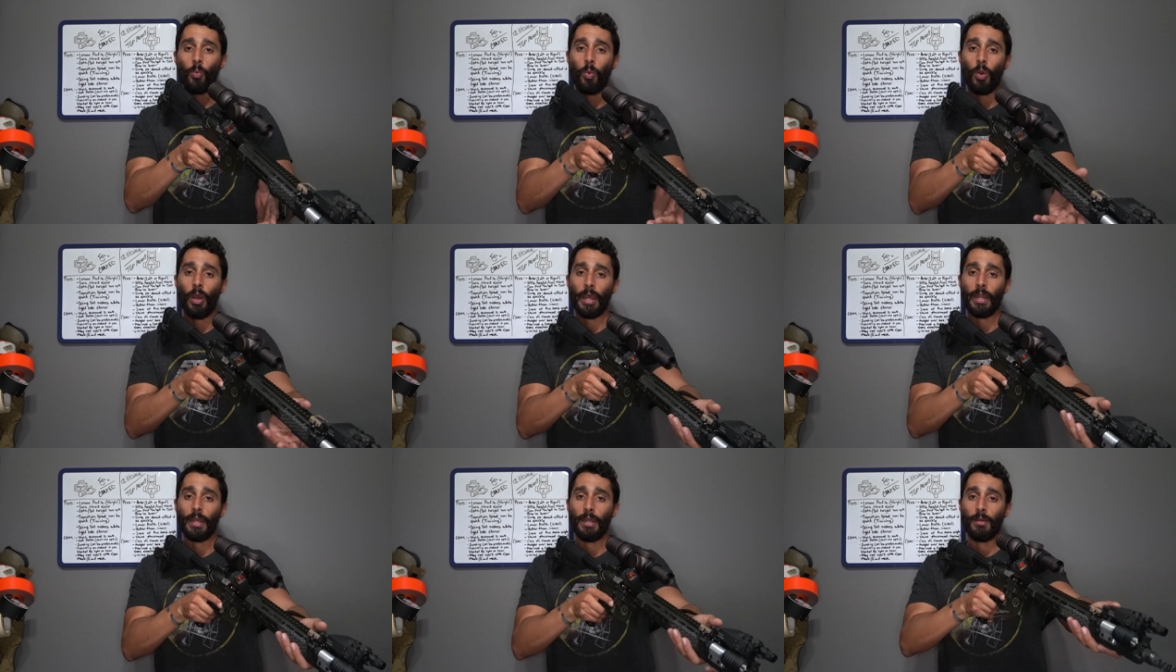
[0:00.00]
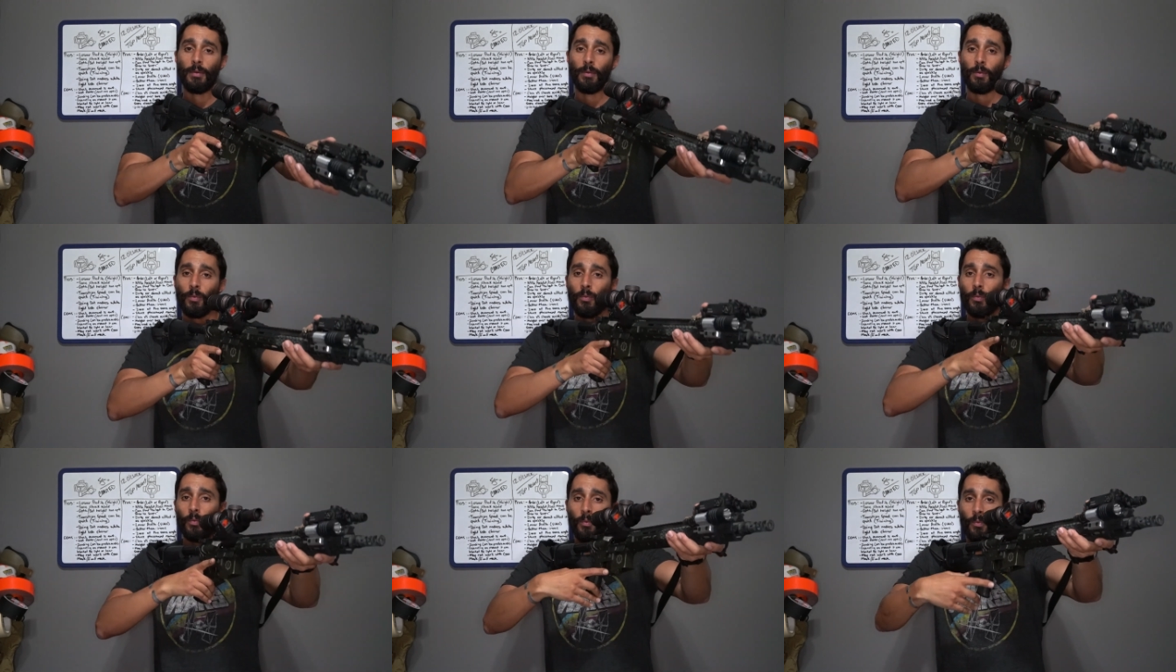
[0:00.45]
what
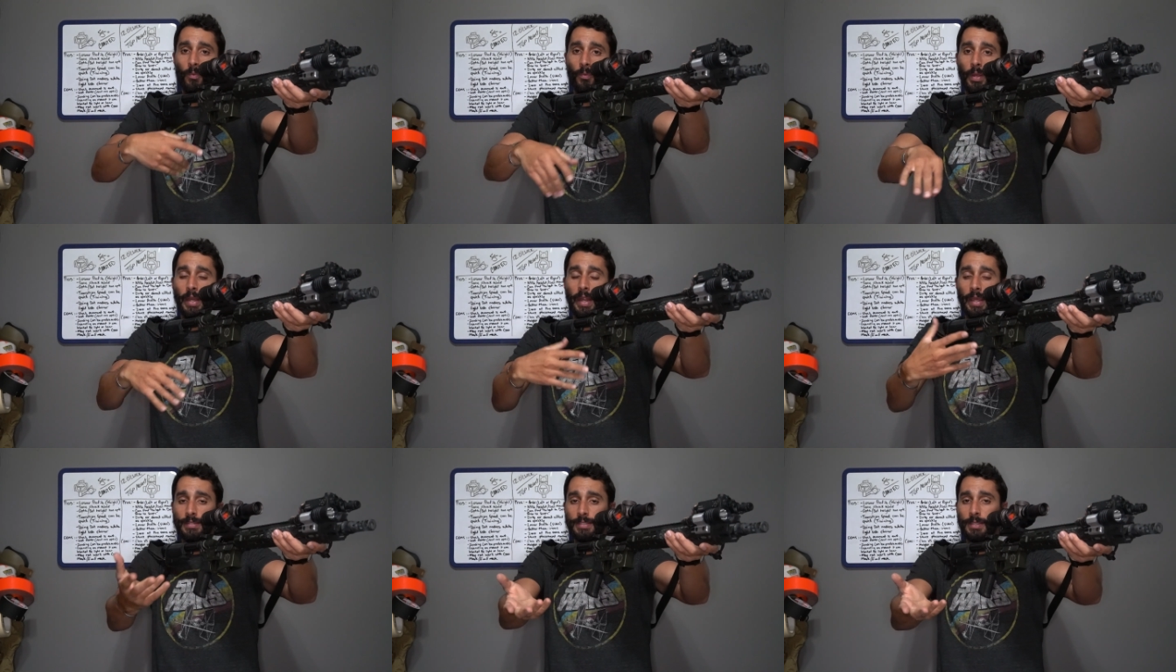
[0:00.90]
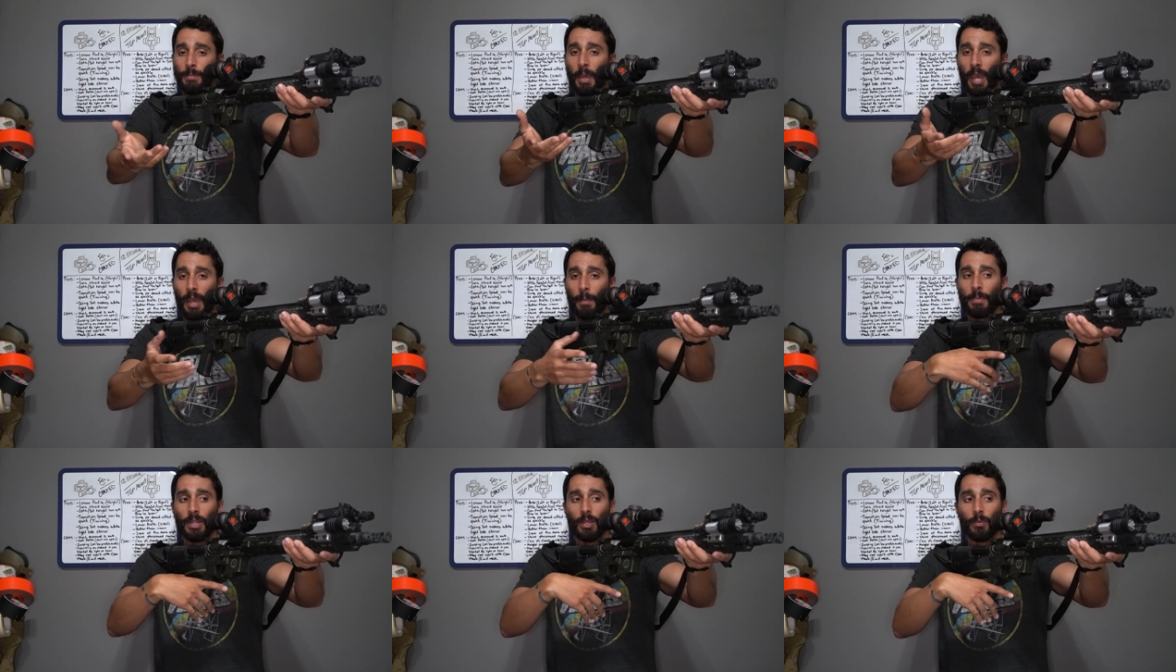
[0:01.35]
ends up
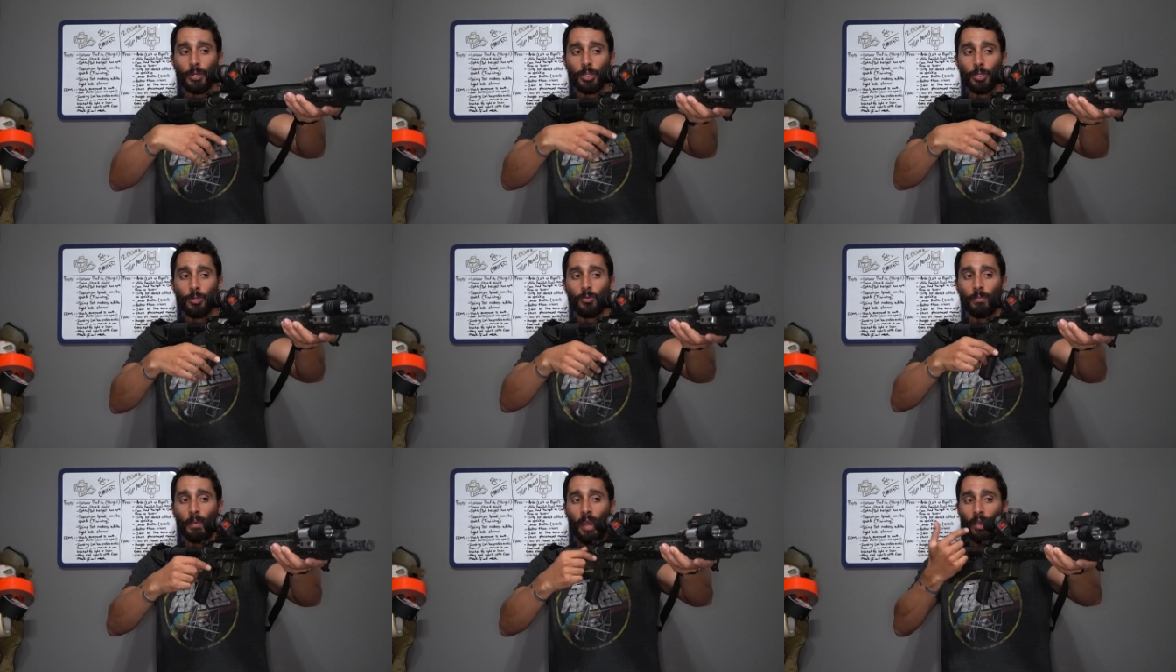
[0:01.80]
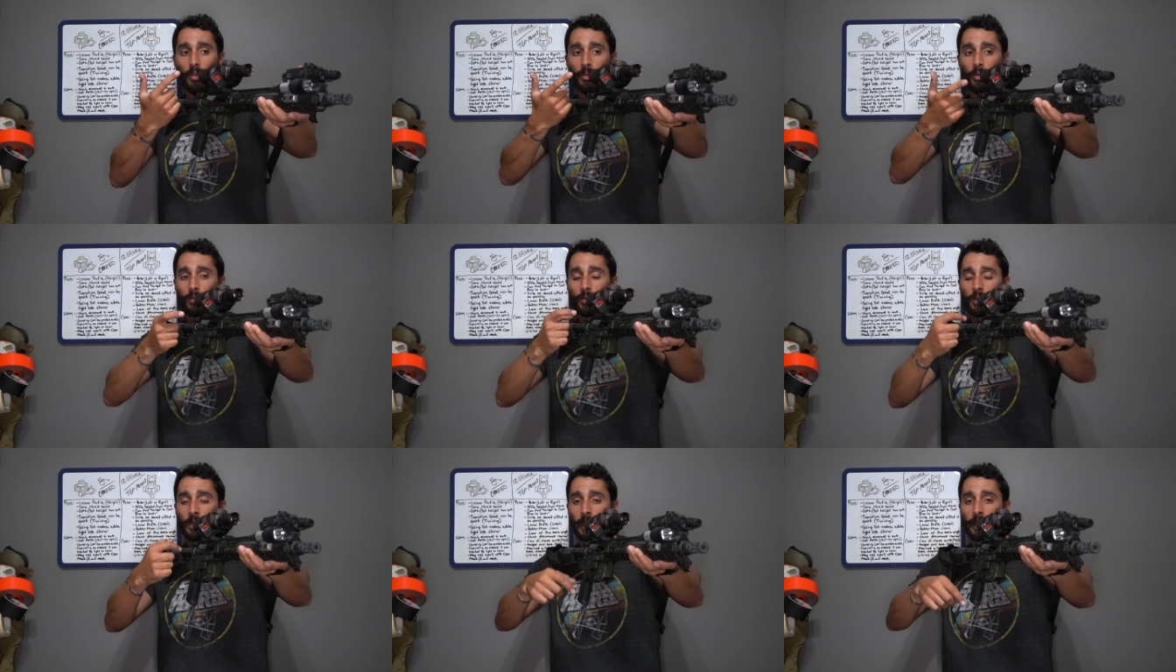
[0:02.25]
happening when you mount
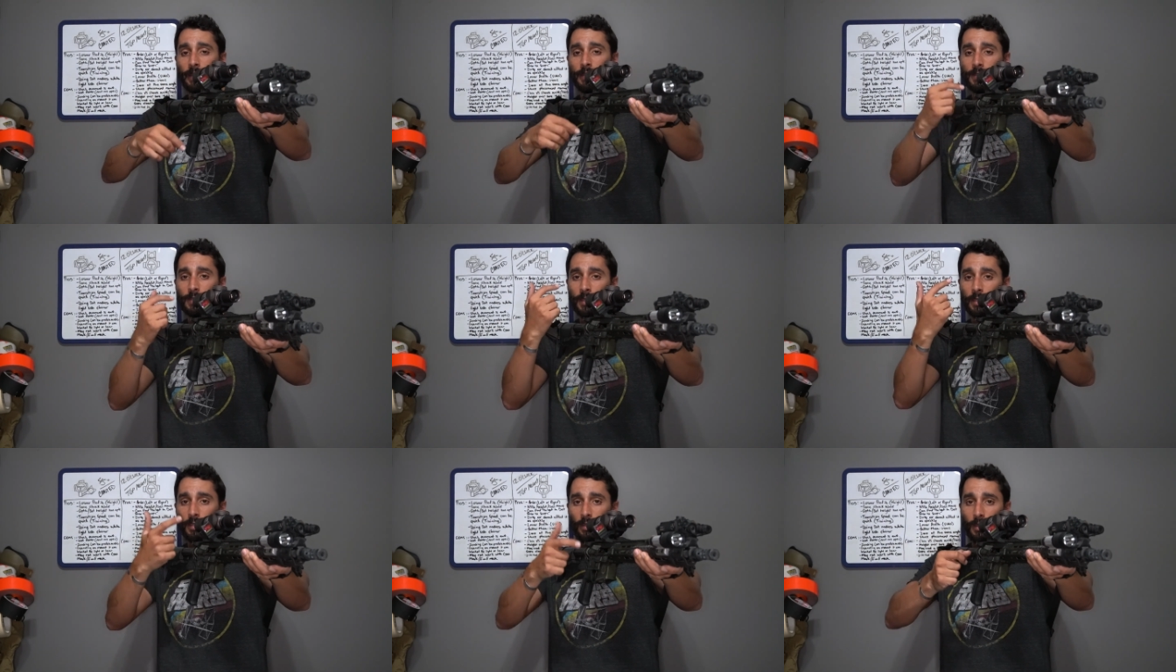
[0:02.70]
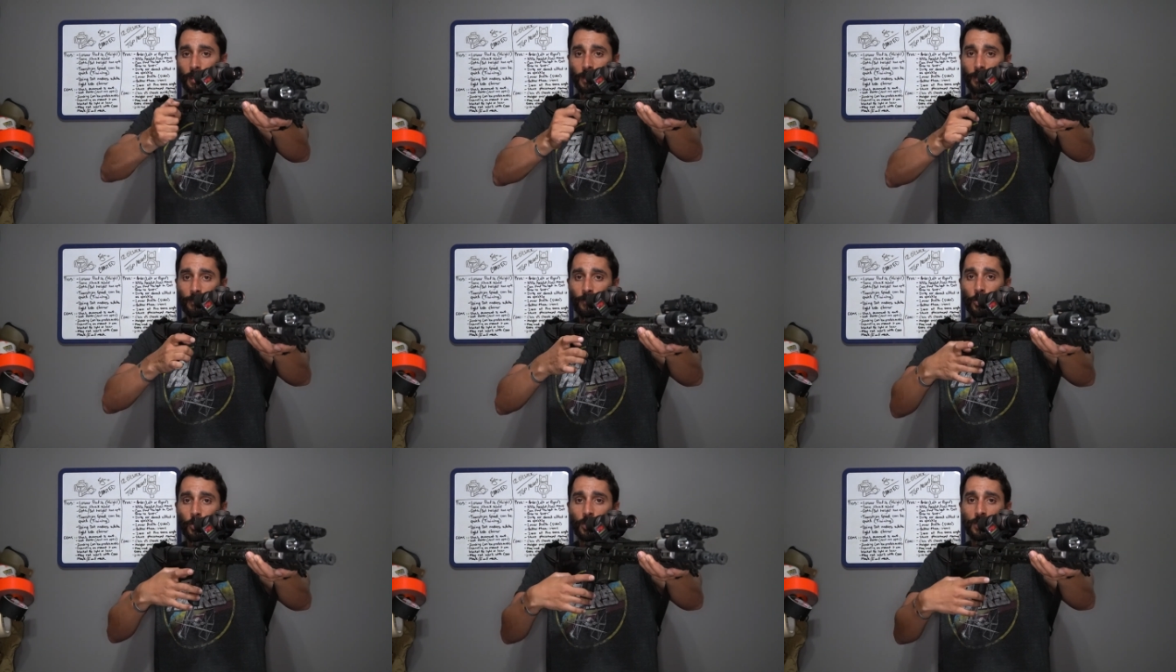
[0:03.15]
your lights, and
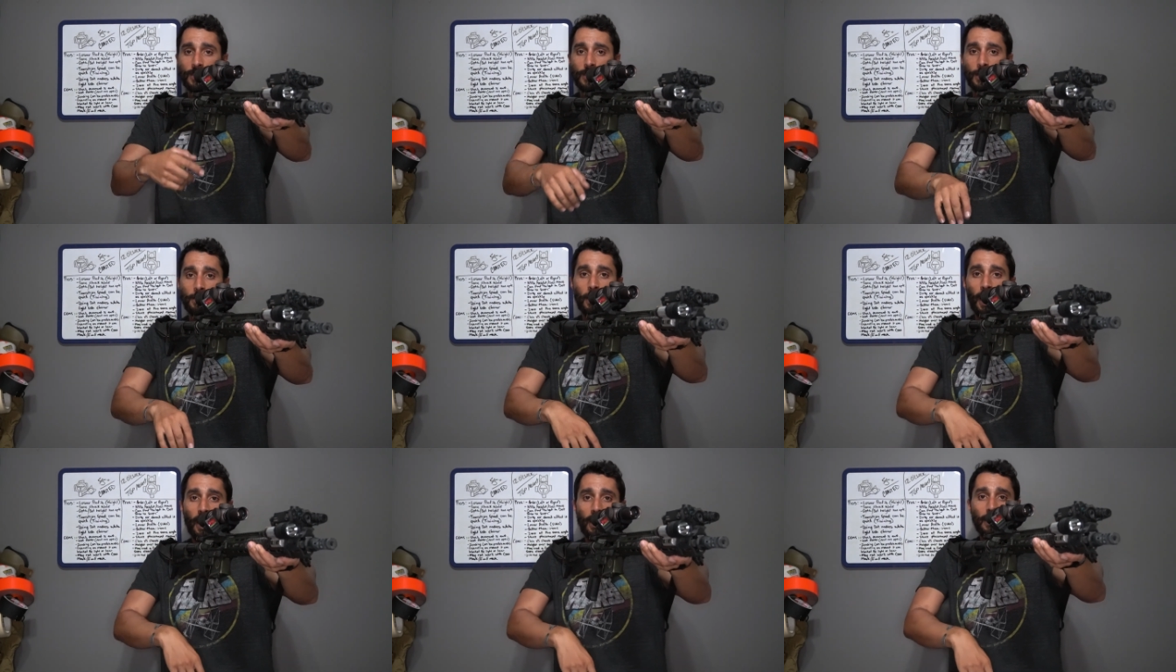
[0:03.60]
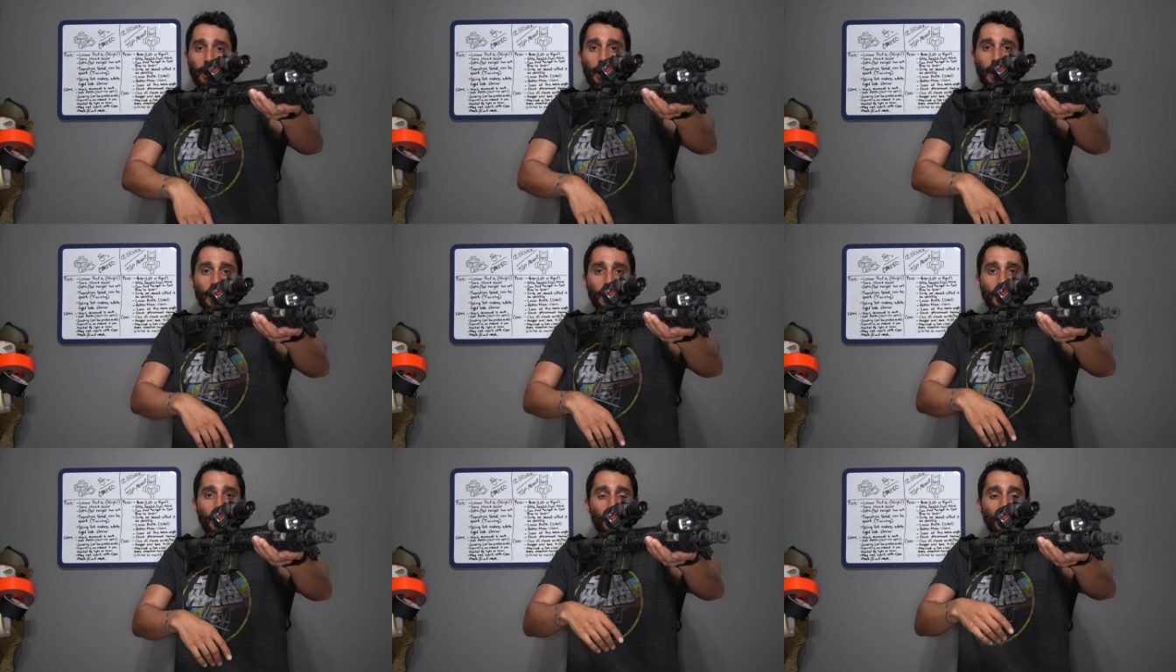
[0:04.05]
if you could see my
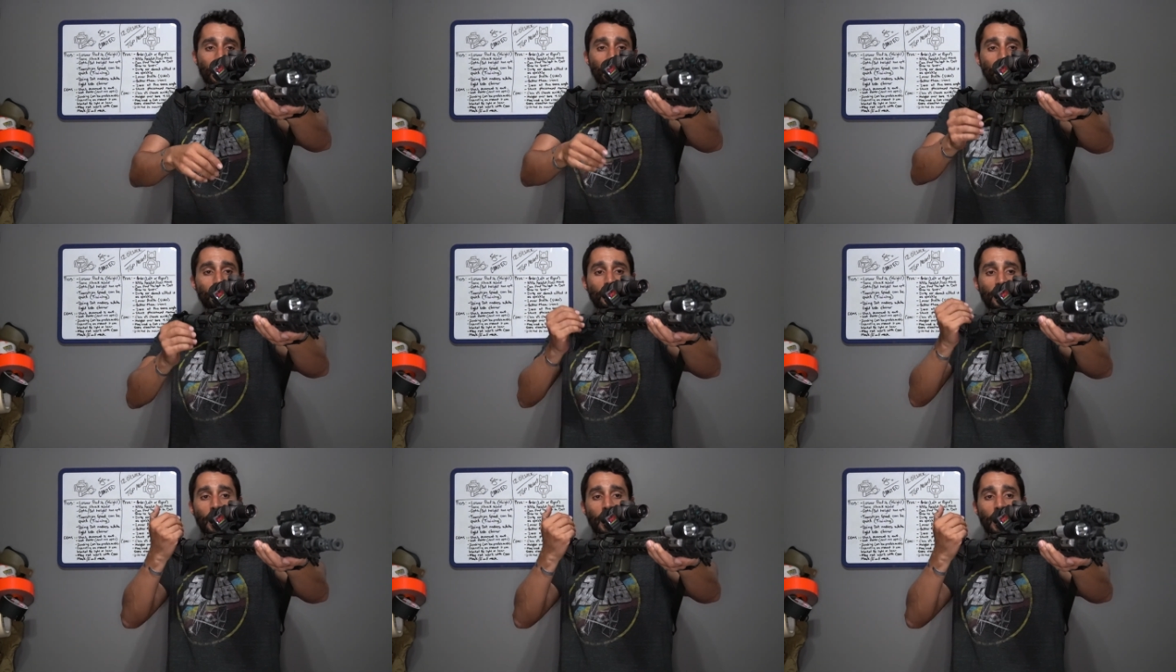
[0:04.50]
light here,